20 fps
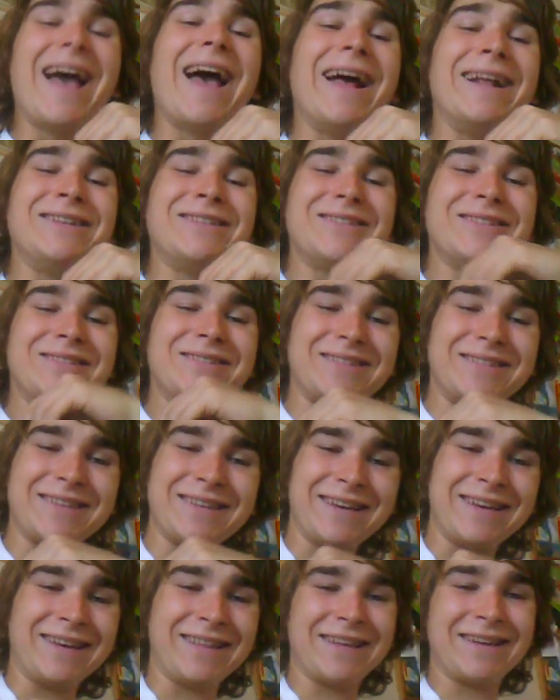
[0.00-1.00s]
Enjoy your
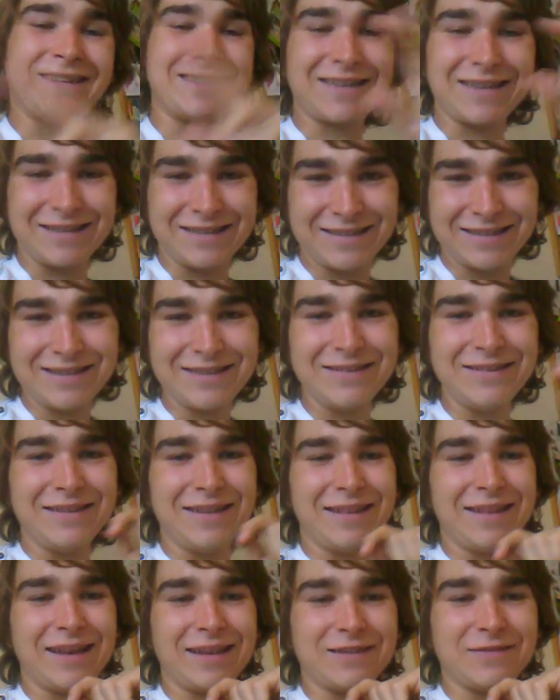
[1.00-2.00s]
day, and I shall see you in
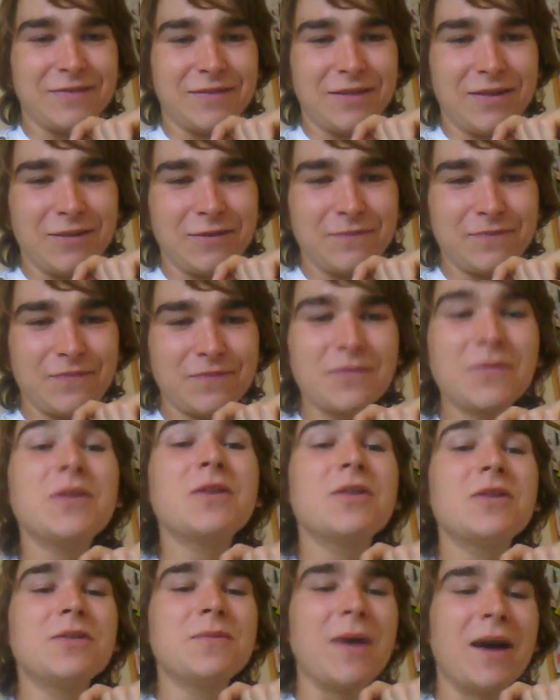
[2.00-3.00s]
the next video.
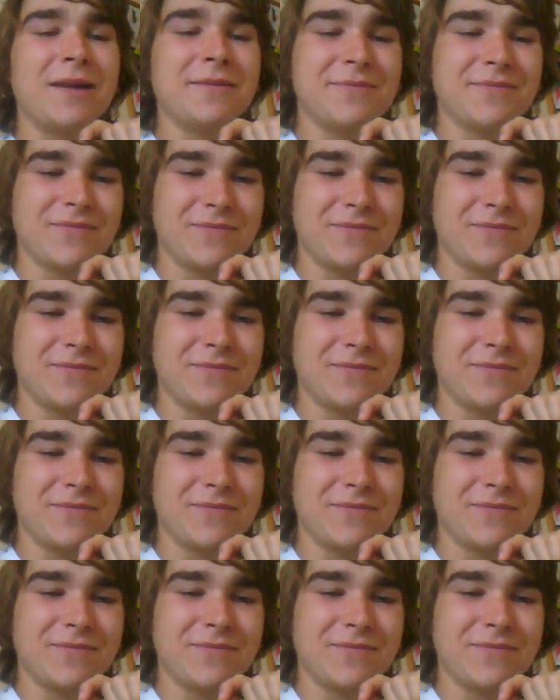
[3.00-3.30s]
Goodbye.